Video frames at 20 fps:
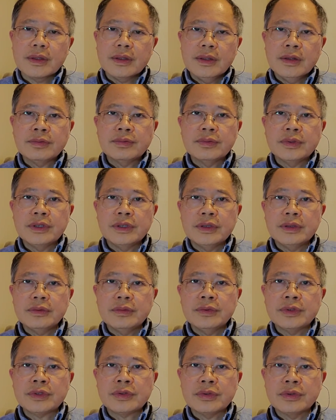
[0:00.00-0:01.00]
if we
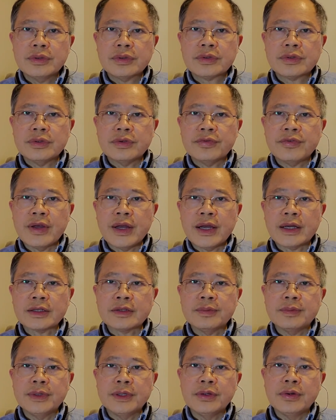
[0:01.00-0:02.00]
research the facts
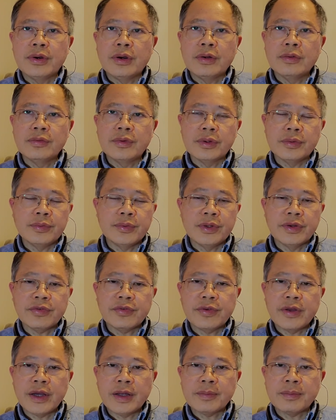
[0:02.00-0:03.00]
beyond what we are
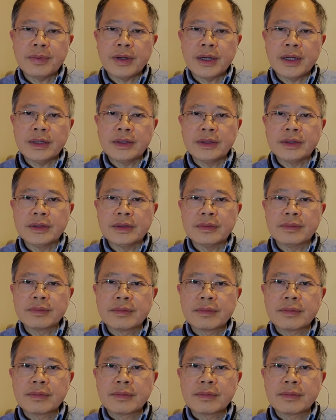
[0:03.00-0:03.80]
fed by the